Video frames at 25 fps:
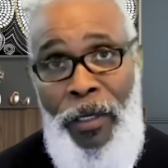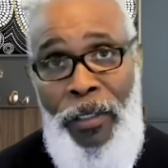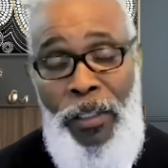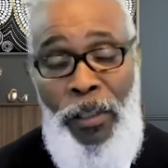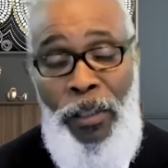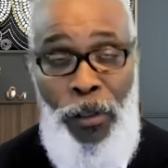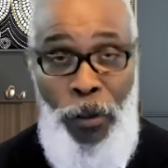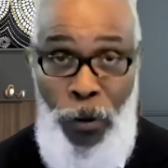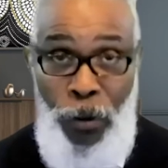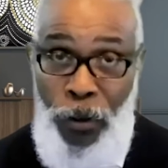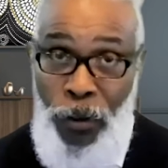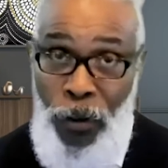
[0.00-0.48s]

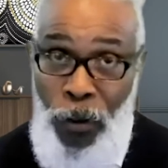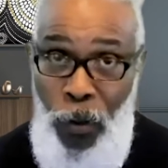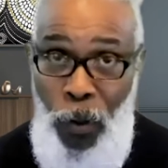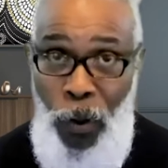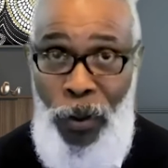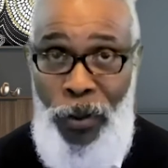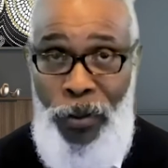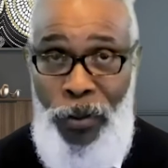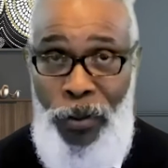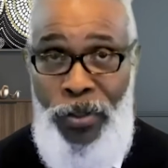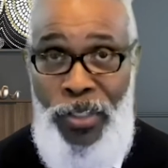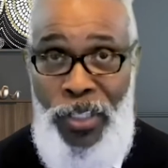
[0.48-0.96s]
third
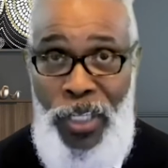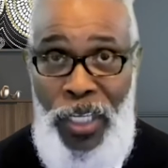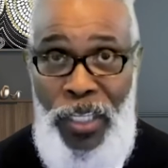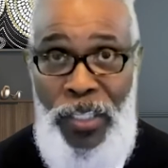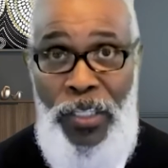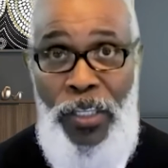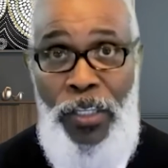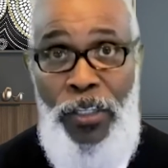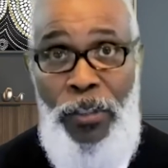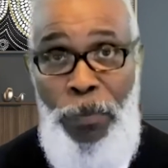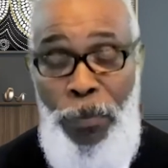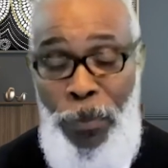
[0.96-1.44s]
quarter
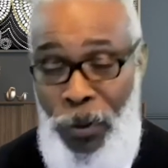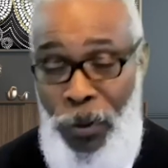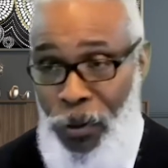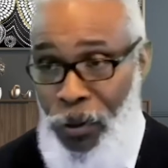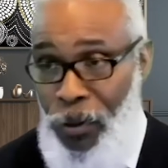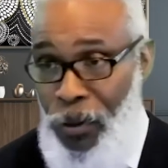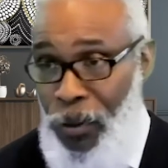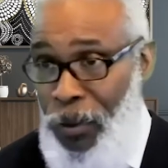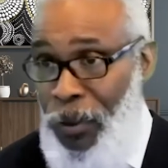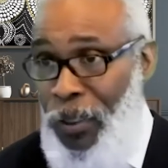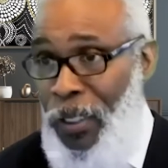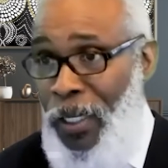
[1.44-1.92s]
Census
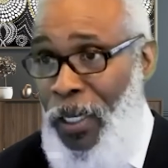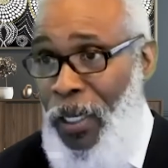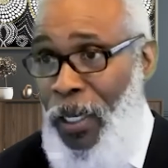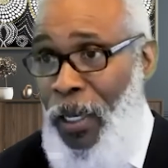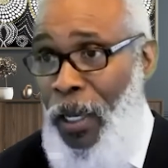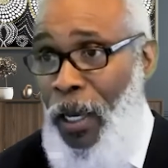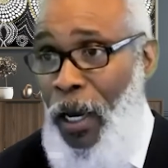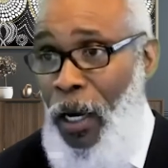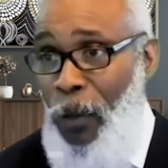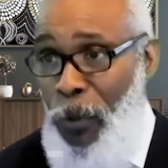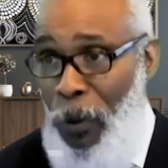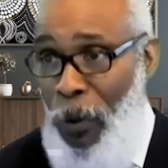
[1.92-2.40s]
Bureau
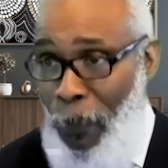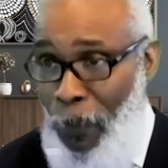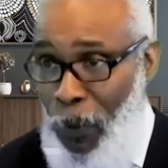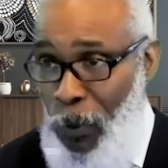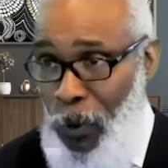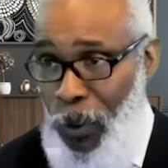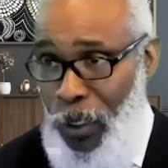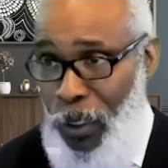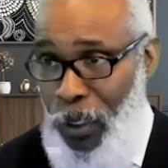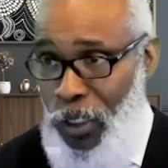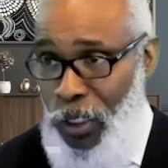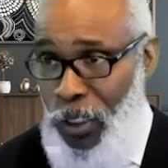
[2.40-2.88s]

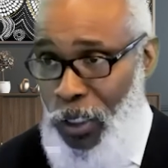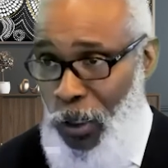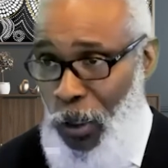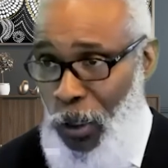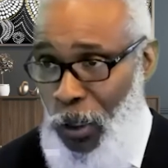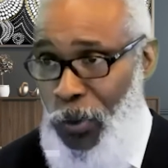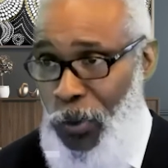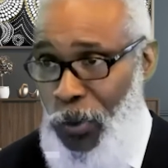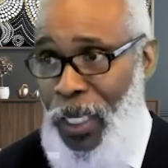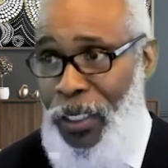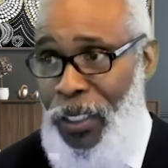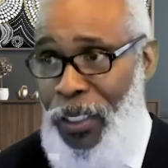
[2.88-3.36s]
report
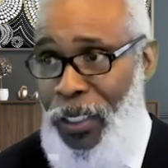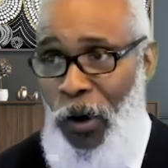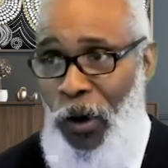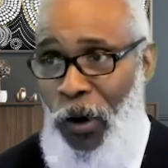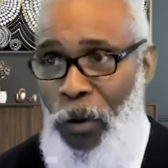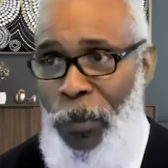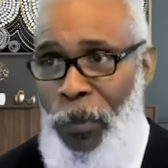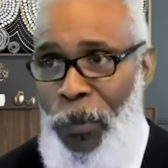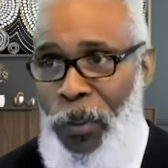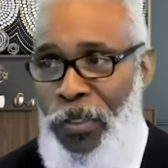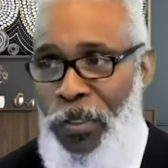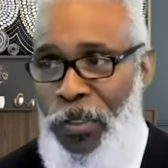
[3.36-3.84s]
shows that the
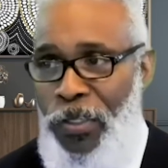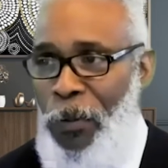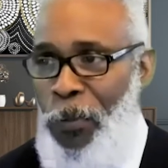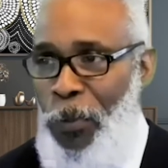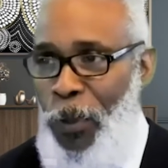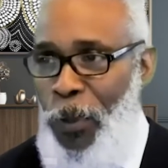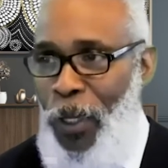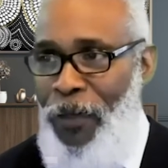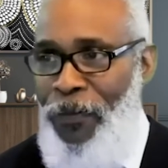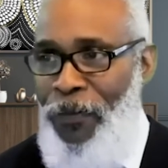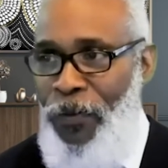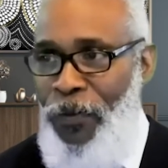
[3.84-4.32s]
homeownership
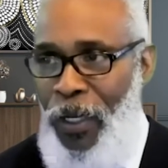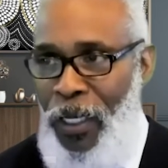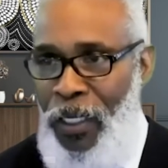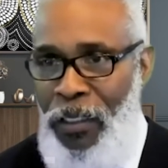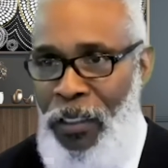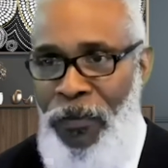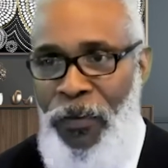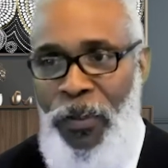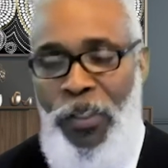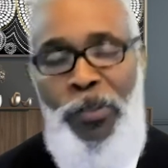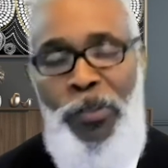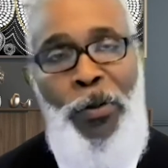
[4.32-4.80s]
rate for
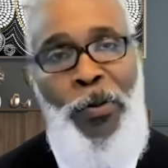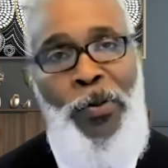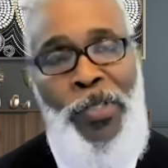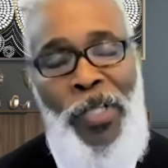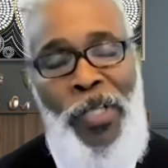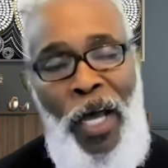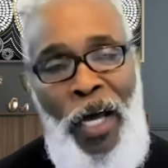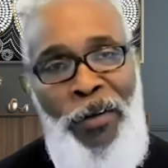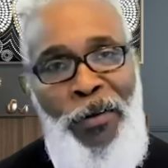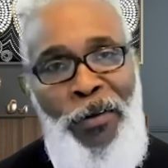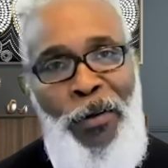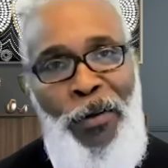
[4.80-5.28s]
individuals
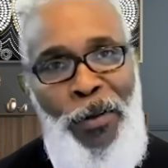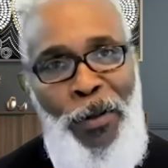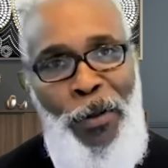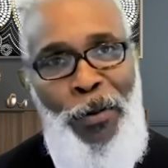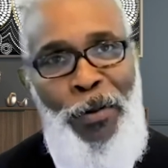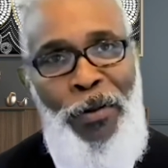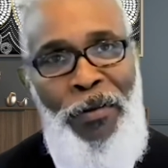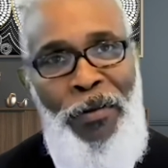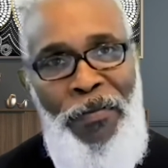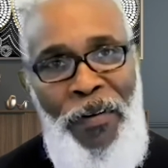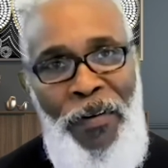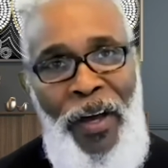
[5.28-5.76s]
under
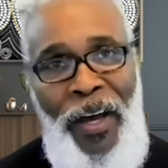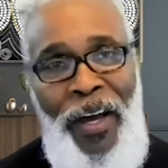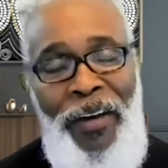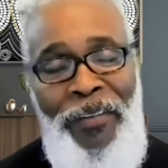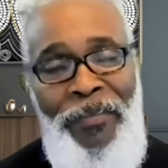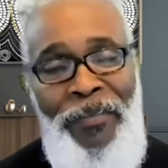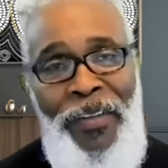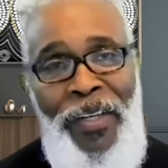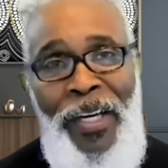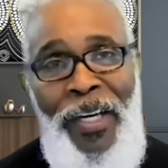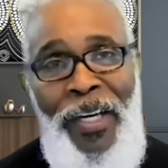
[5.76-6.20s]
35